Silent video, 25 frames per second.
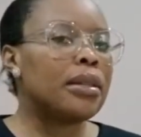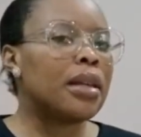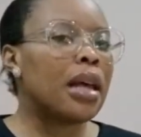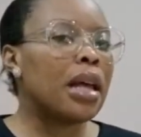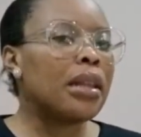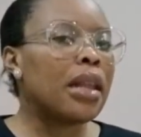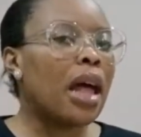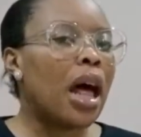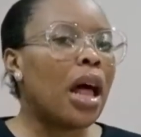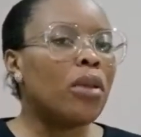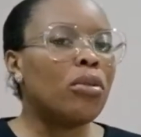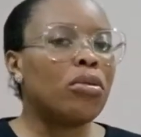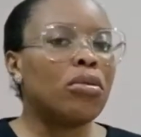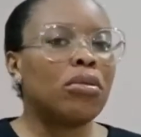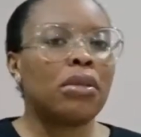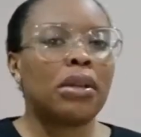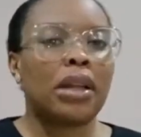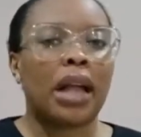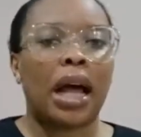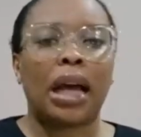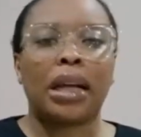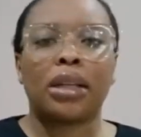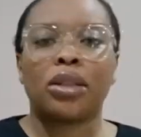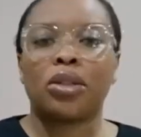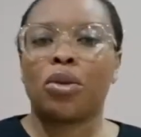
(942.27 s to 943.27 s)
Tiana look
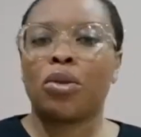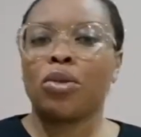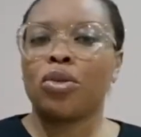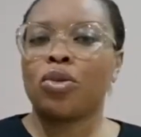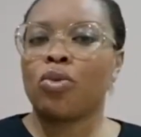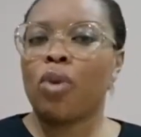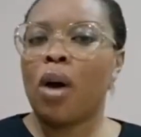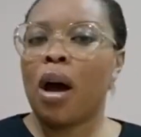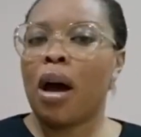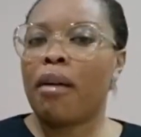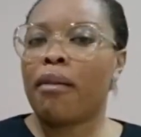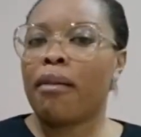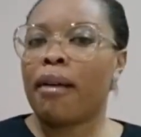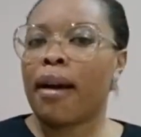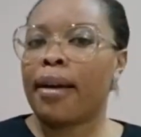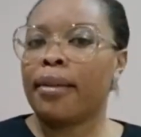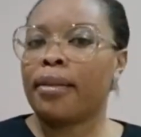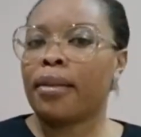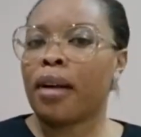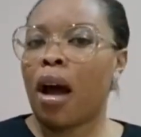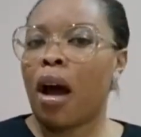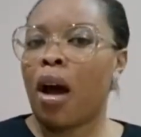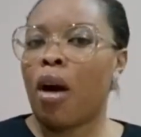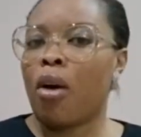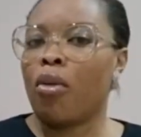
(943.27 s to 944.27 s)
like she wants to go and ride
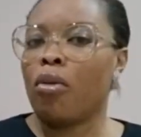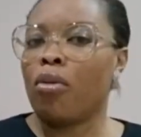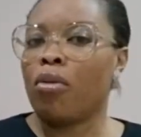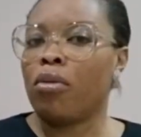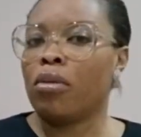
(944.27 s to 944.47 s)
car.